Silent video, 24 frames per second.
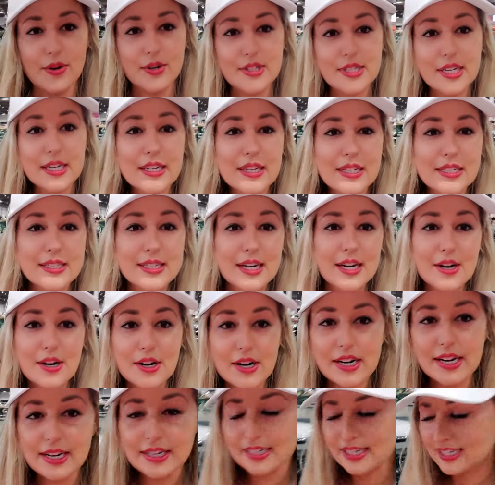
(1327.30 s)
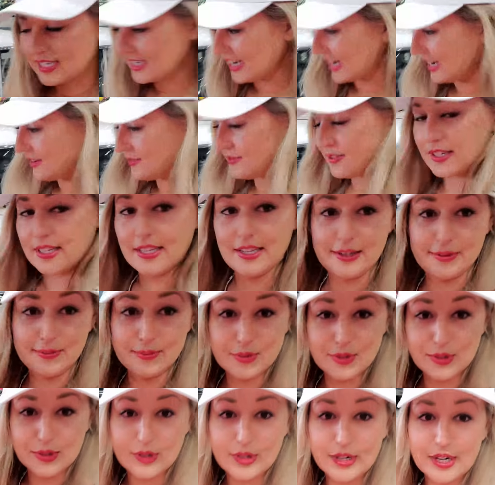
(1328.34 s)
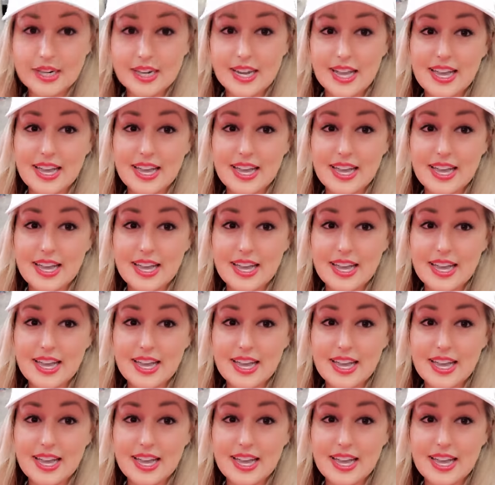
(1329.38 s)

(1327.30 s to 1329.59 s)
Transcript: dignitary saved them during